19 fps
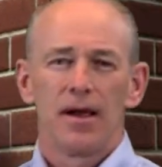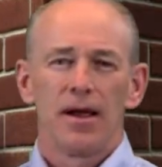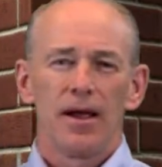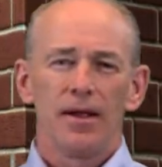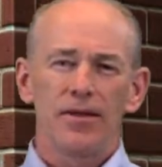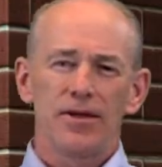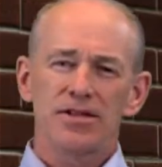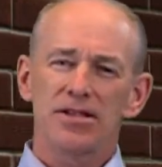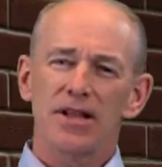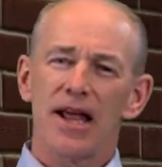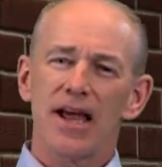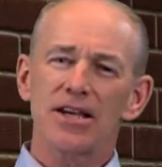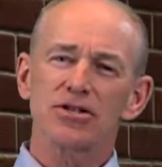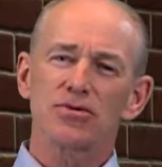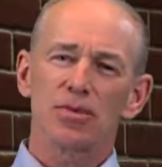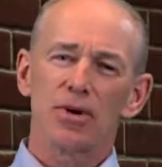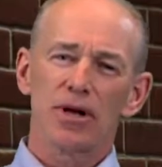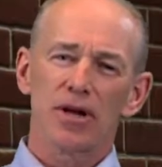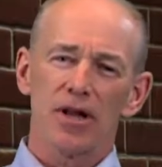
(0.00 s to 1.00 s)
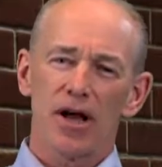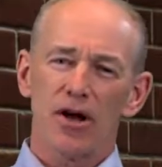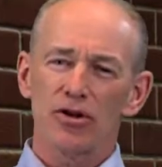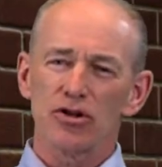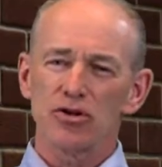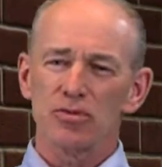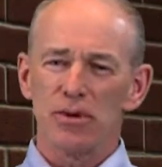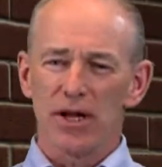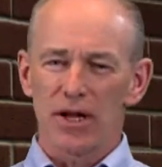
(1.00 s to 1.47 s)
And this last one
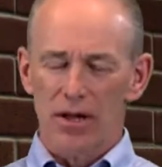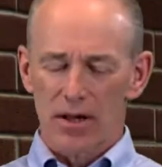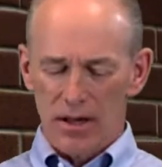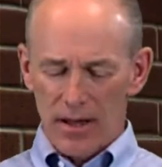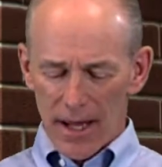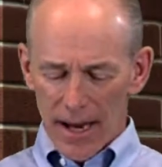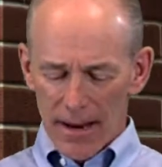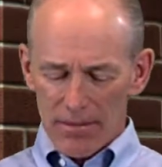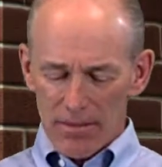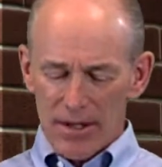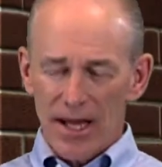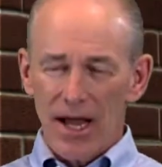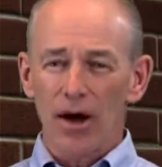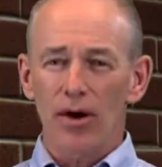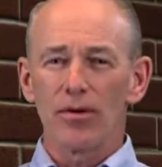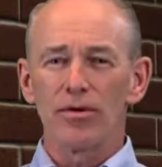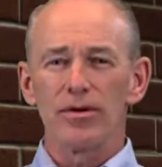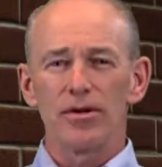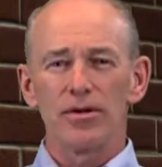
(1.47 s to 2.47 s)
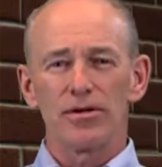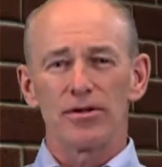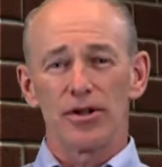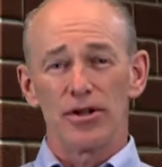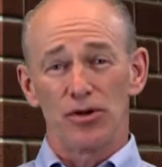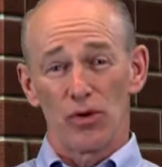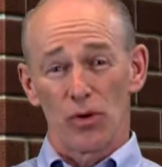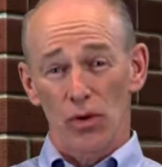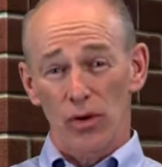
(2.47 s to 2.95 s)
allows me to clamp down the
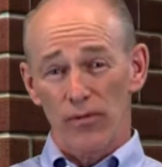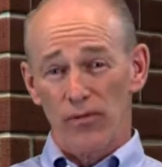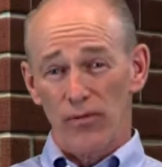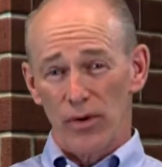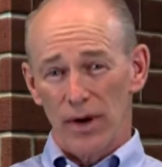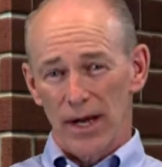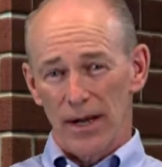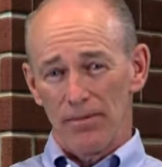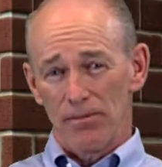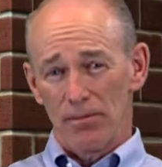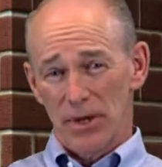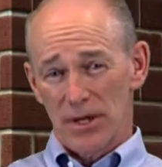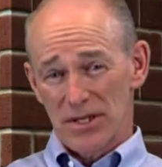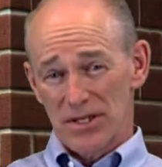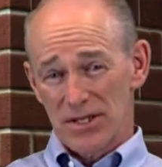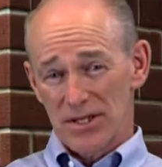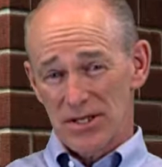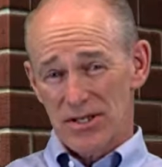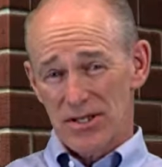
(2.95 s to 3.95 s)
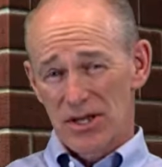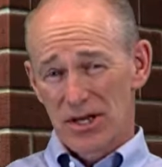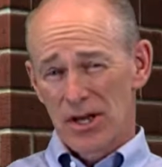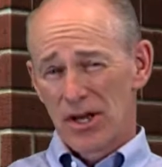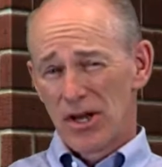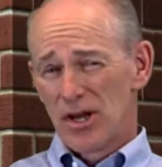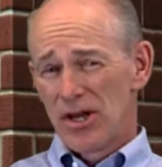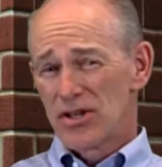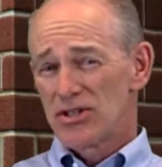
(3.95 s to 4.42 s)
door frame pieces
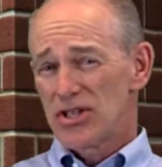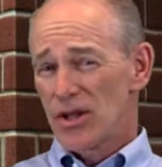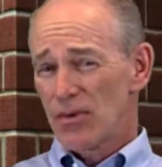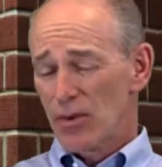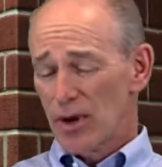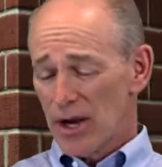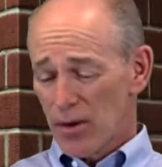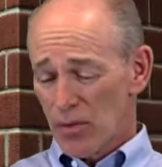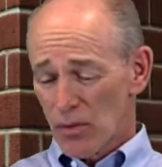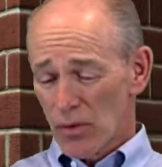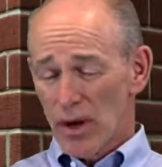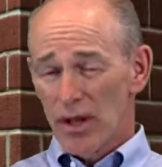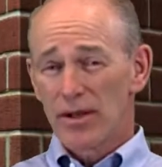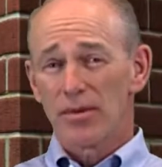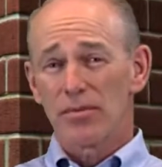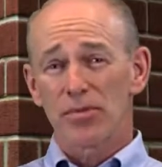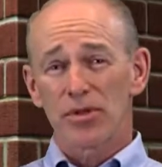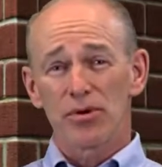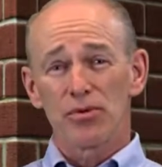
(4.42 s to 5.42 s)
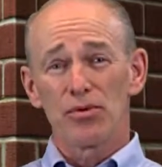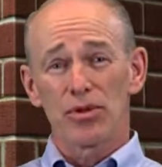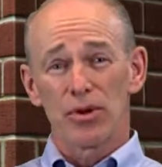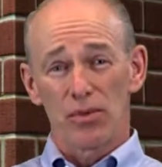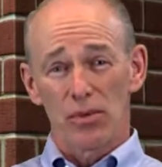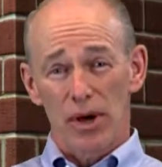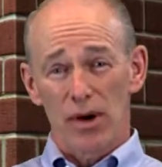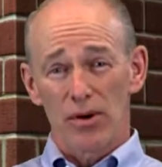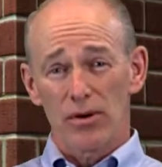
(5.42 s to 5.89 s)
so that when I run them through
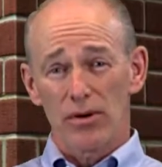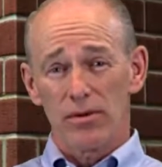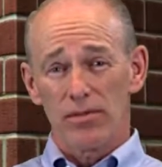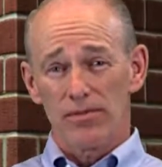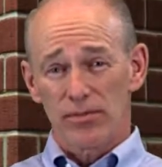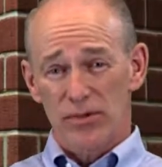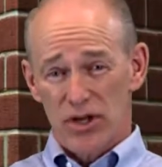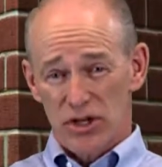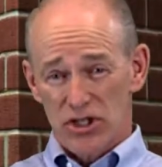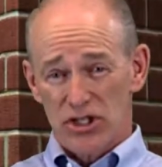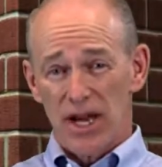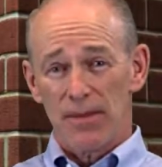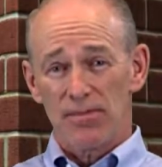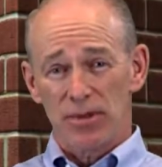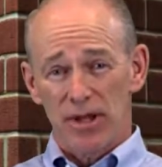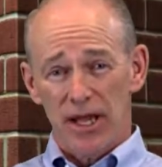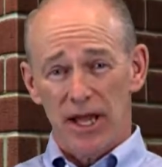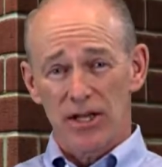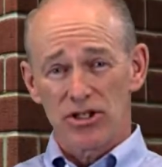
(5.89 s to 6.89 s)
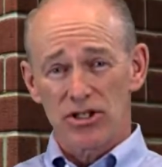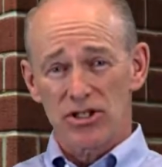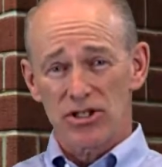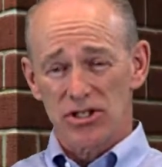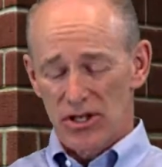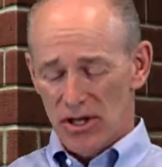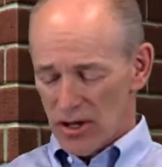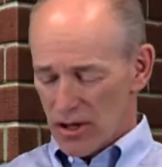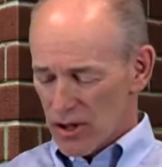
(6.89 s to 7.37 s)
the router to shape the
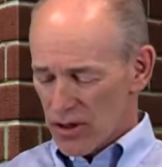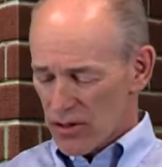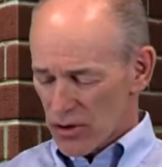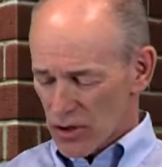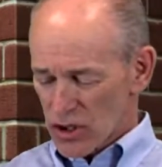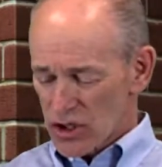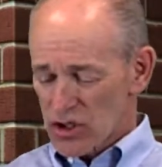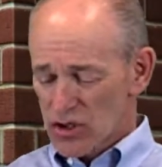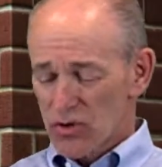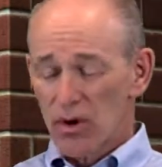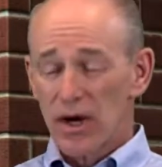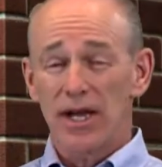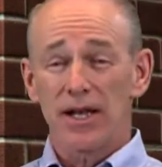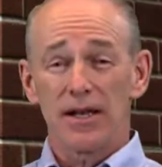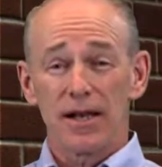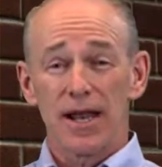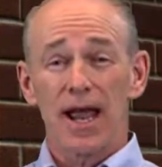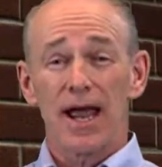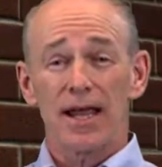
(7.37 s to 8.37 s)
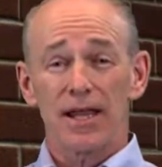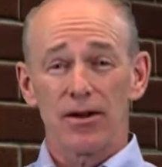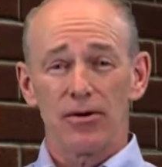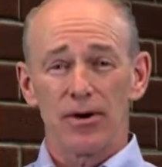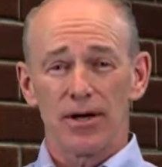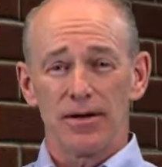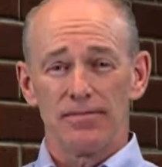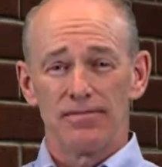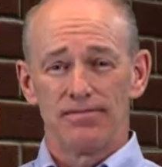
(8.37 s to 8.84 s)
edges, they're straight and accurate.